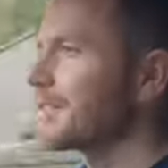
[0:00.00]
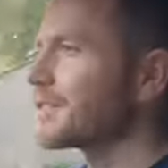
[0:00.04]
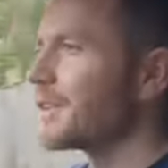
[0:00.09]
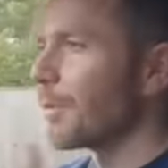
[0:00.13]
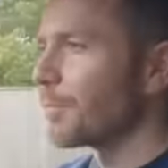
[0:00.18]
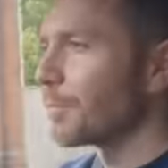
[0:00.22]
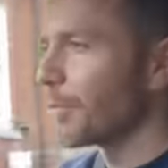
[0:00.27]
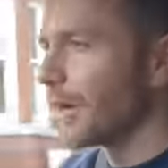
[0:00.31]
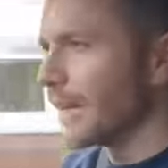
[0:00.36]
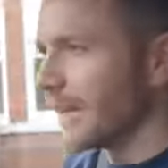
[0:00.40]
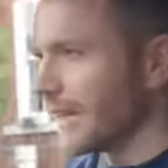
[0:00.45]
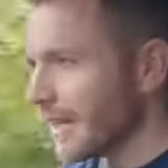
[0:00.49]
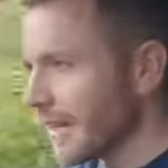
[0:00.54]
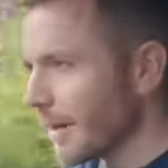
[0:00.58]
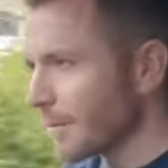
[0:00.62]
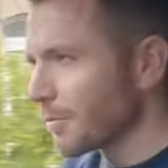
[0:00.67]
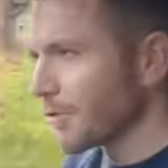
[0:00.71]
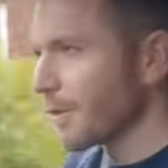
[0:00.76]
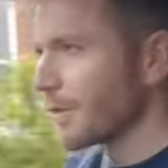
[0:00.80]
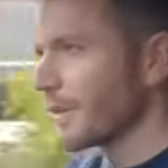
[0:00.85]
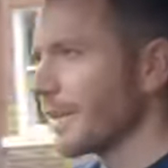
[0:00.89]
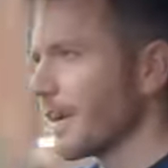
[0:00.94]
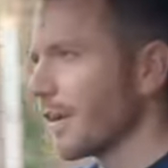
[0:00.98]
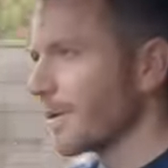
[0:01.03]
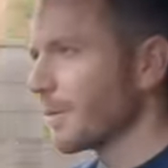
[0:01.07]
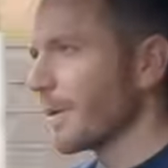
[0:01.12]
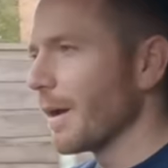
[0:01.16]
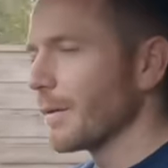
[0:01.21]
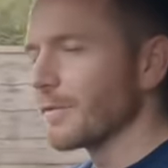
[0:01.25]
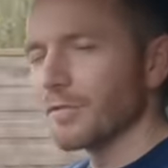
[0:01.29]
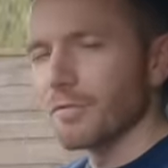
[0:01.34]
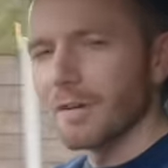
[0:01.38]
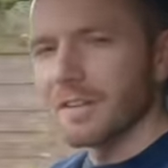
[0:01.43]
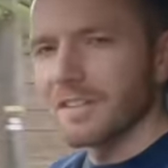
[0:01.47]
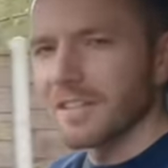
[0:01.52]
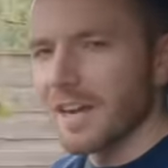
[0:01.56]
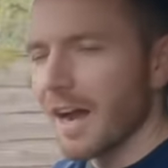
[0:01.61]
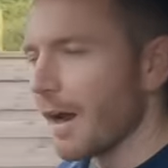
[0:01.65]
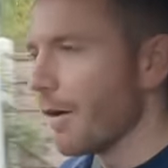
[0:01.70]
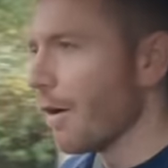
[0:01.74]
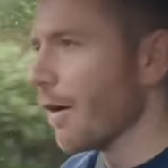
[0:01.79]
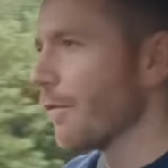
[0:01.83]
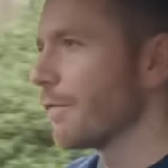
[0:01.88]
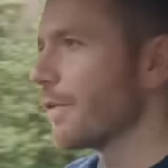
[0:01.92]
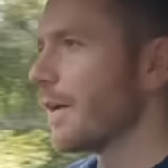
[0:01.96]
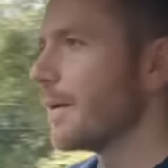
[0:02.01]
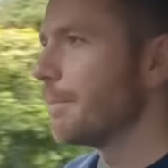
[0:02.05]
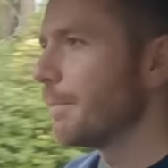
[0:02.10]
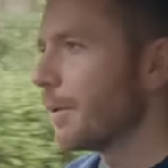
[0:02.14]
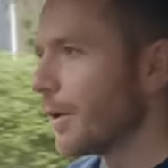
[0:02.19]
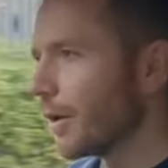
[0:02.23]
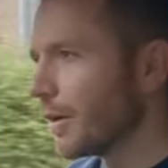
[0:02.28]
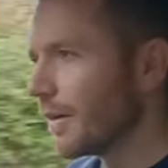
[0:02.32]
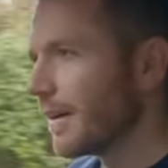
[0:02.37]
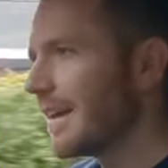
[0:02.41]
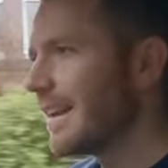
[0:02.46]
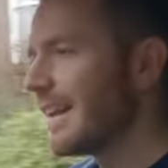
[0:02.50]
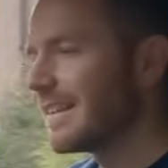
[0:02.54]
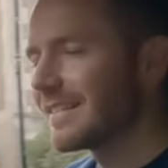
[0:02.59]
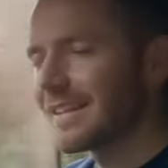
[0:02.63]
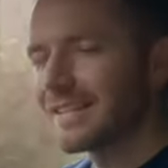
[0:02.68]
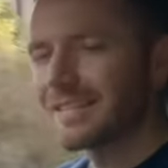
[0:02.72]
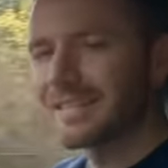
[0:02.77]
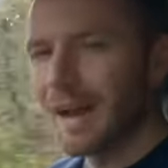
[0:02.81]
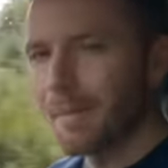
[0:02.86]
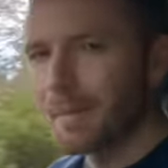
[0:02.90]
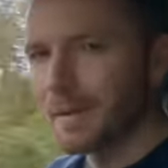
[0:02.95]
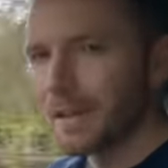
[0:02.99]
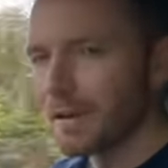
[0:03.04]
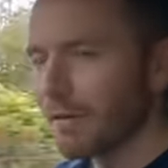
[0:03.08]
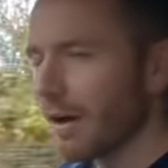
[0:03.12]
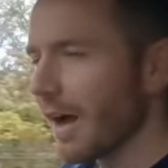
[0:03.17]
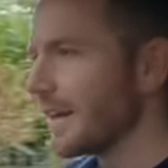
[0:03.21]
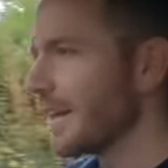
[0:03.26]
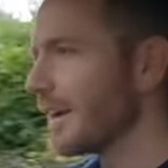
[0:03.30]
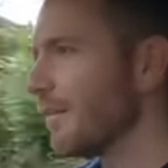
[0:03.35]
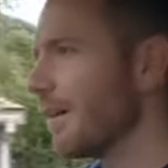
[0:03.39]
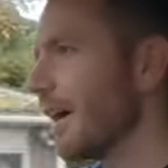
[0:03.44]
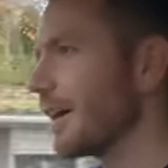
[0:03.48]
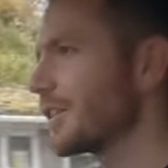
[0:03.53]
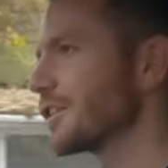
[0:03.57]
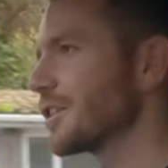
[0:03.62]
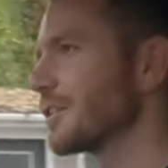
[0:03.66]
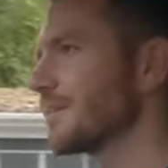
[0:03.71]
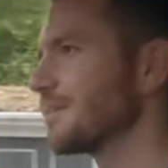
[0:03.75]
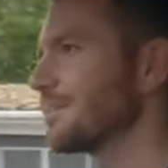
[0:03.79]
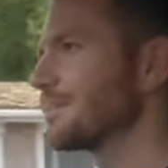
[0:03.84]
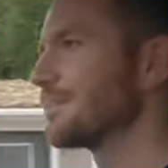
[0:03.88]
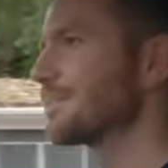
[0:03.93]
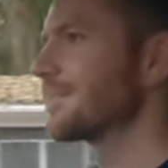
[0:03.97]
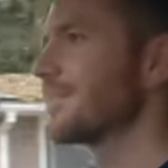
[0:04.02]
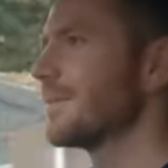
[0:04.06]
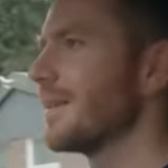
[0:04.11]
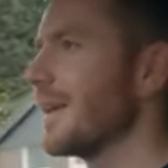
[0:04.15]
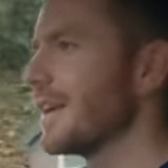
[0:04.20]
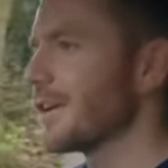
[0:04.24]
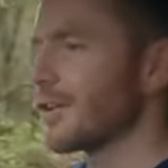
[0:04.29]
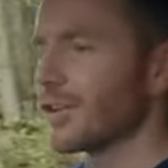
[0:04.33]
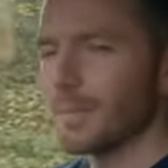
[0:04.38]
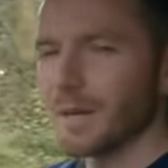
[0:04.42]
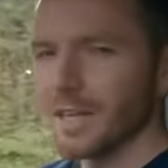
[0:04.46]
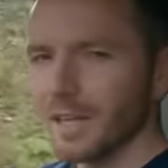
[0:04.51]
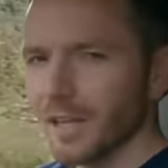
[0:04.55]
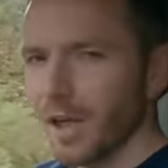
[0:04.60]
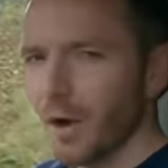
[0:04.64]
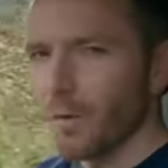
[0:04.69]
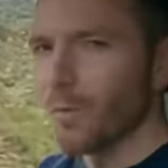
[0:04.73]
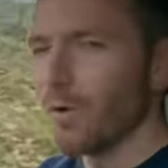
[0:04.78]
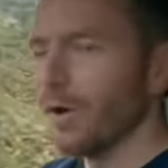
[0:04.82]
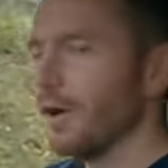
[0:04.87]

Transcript: It's not brilliant, I'm certainly not going to be able to retire off it, but it is a step in the right direction it could have been a lot